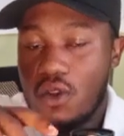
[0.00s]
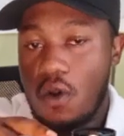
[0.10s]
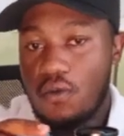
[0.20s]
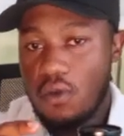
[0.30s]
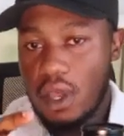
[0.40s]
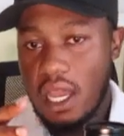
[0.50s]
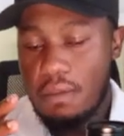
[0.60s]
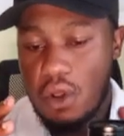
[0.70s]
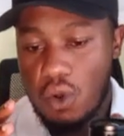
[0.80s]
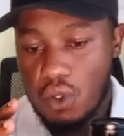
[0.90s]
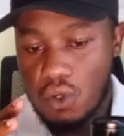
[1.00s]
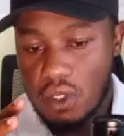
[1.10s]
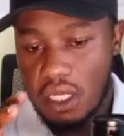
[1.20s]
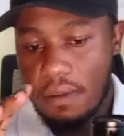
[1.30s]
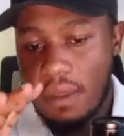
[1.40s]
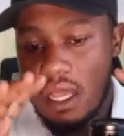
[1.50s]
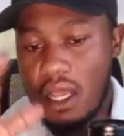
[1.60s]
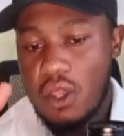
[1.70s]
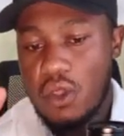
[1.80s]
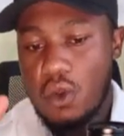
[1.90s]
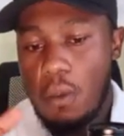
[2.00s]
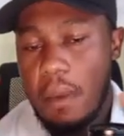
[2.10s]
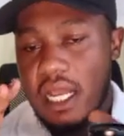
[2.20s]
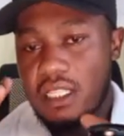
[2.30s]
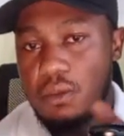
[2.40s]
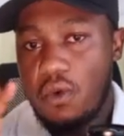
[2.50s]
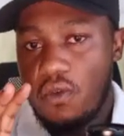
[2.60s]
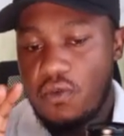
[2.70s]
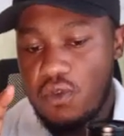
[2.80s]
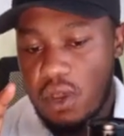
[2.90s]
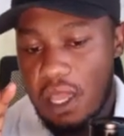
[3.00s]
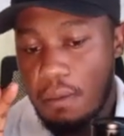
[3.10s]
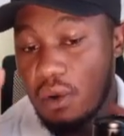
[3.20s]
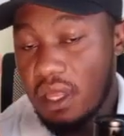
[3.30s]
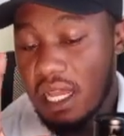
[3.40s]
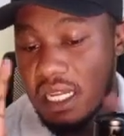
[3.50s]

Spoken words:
Don't forget, because you see, you might move your gimbal,